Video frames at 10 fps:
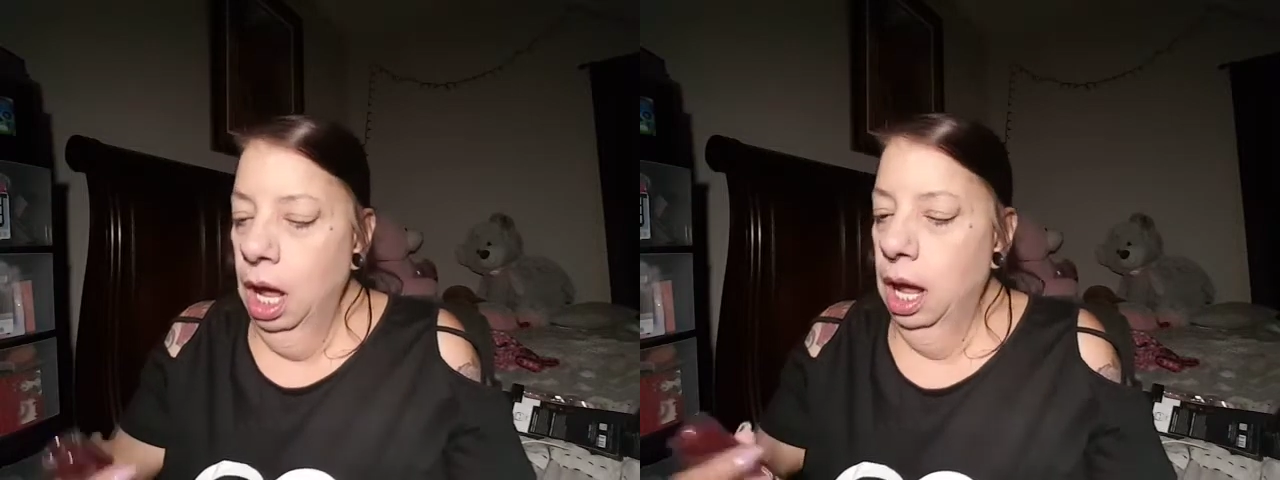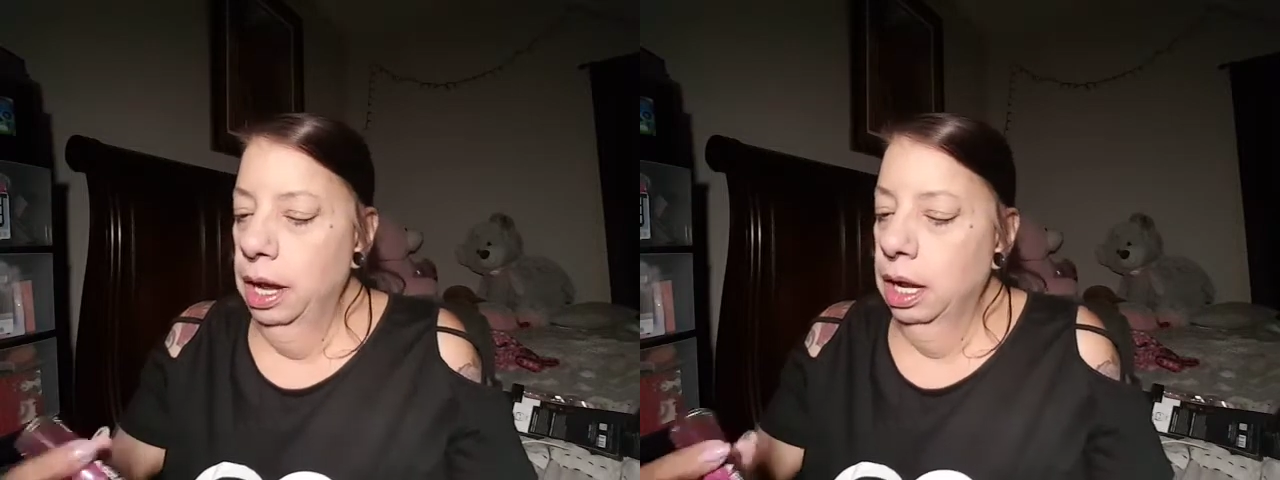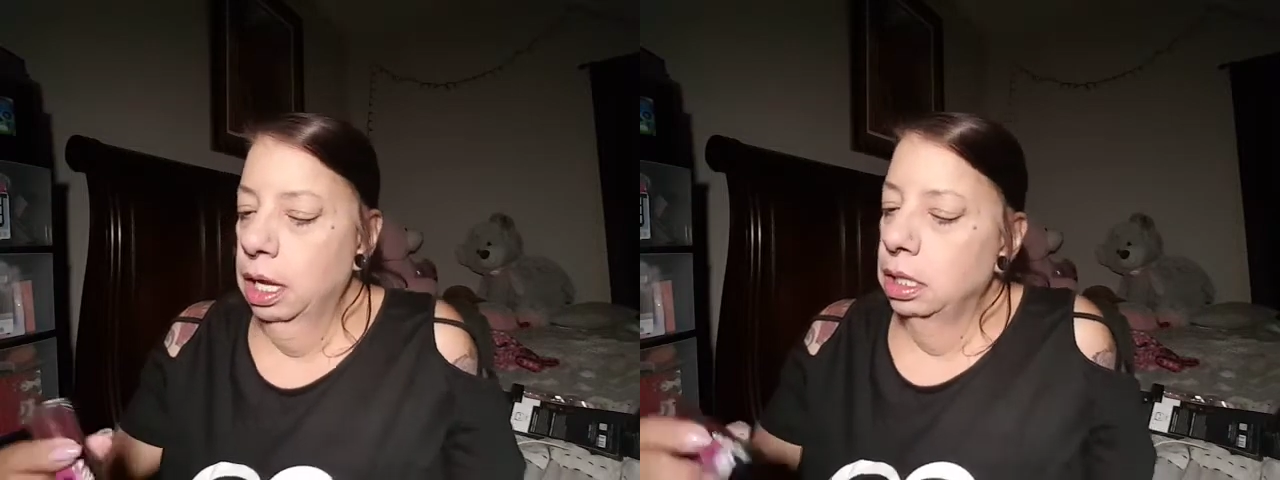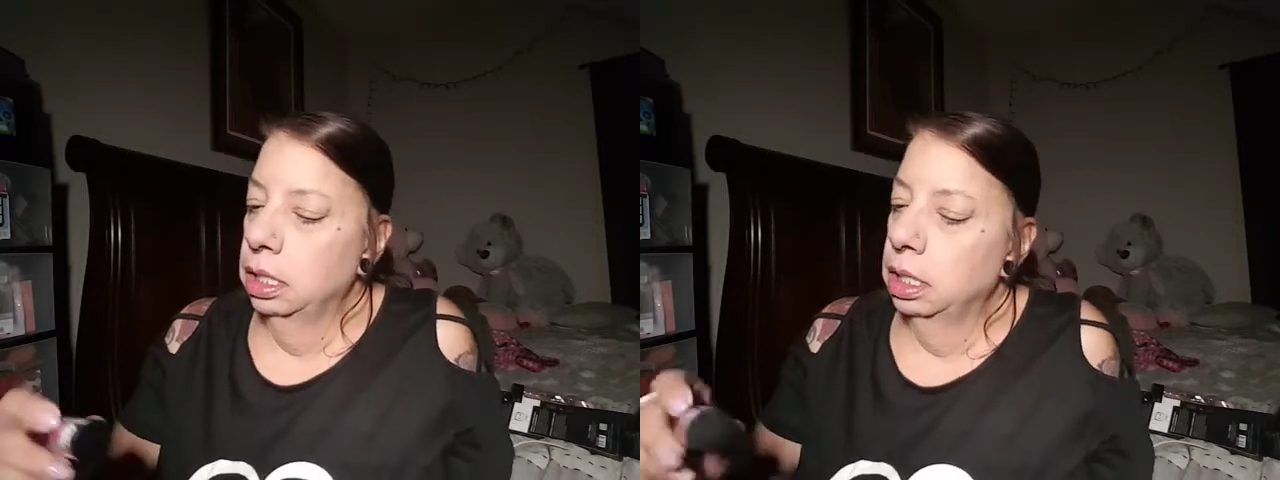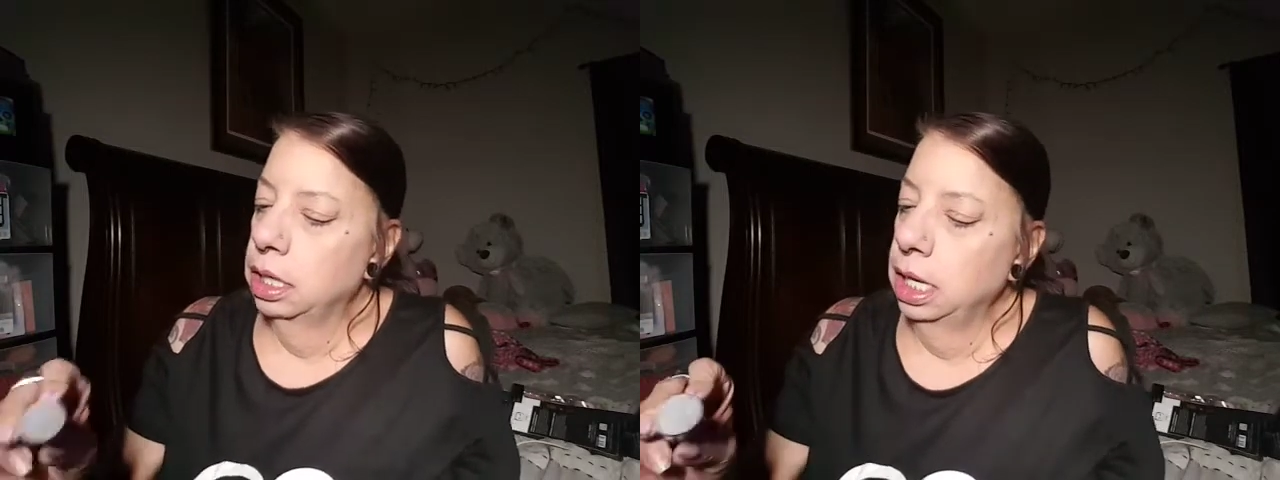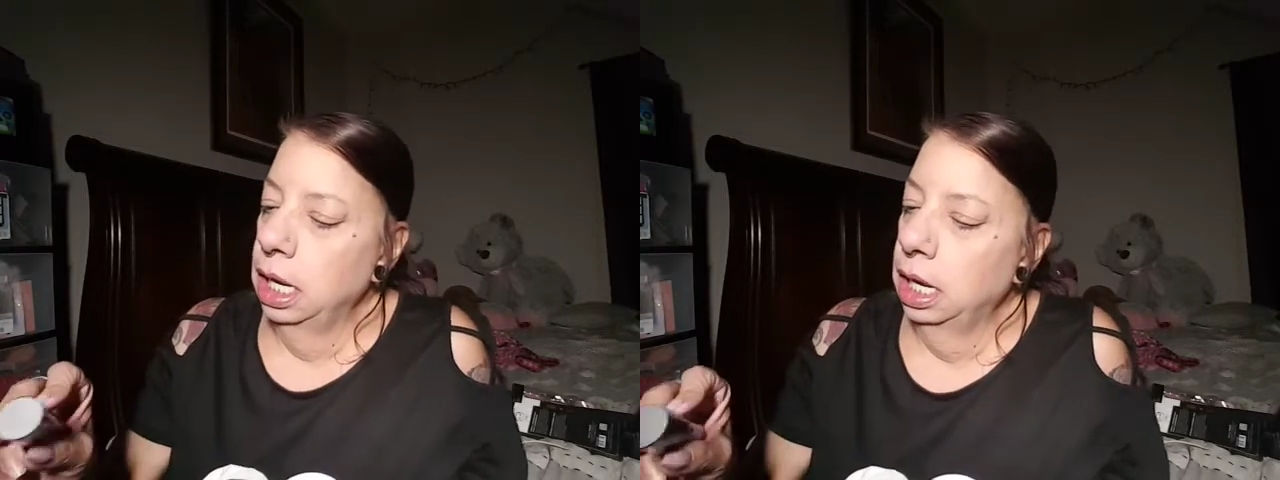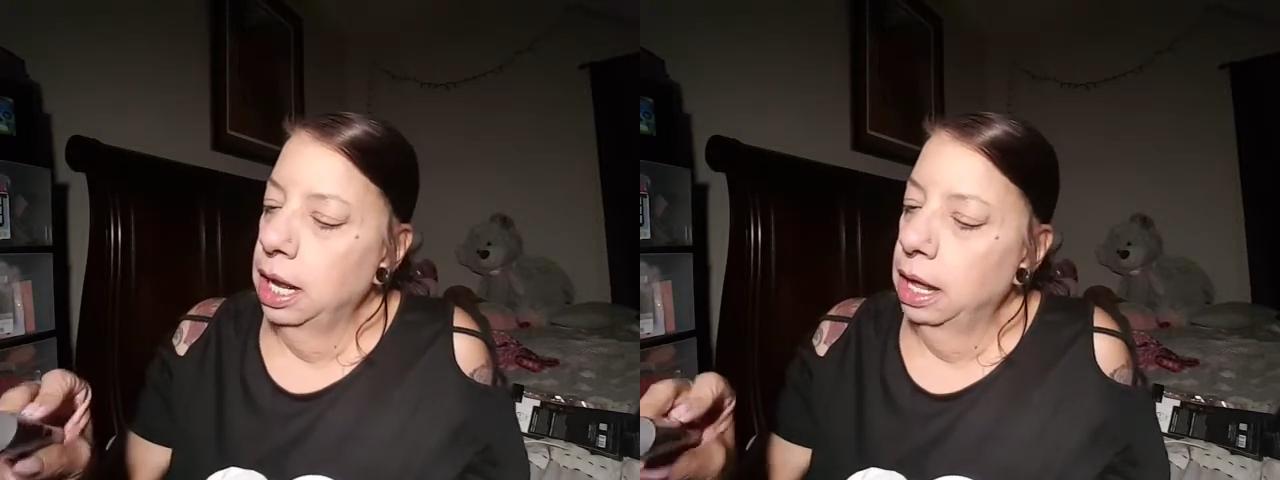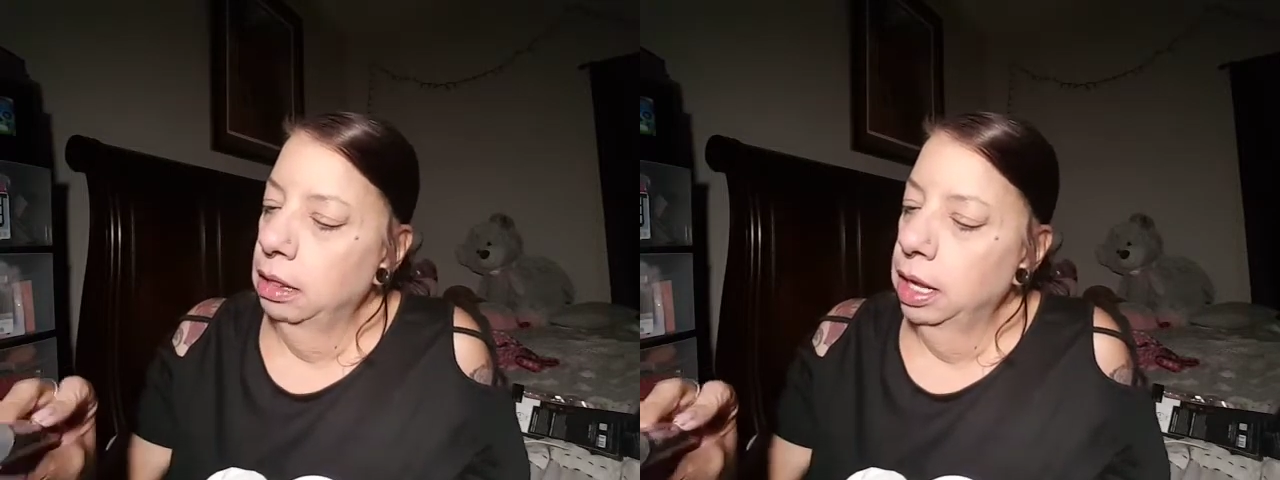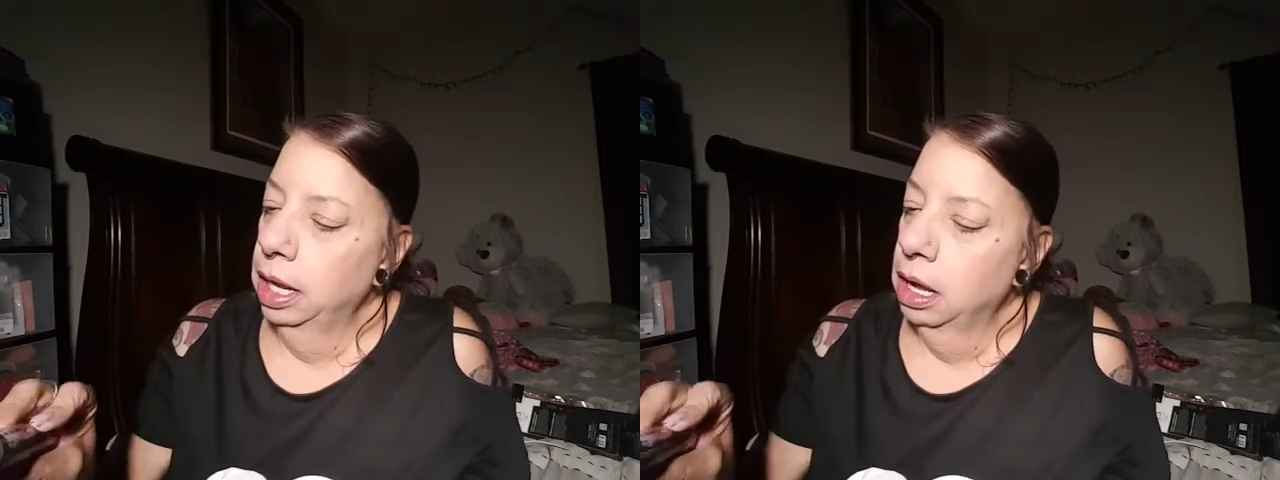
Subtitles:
I got the LA